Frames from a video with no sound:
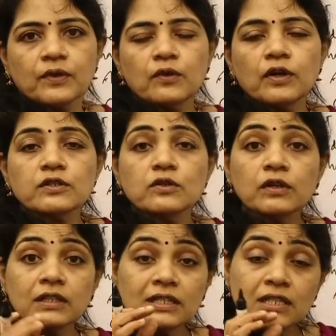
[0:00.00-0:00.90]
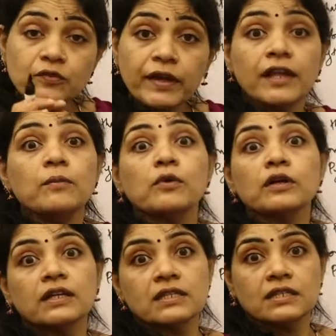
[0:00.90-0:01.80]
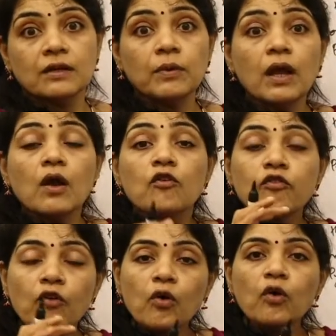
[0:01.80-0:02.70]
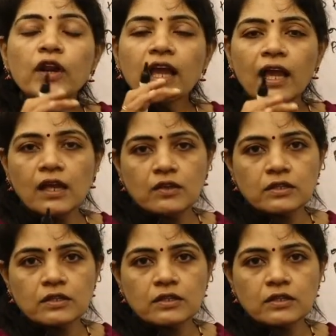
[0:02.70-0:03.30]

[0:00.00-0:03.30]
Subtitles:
Okay, so this is very important step. 4AO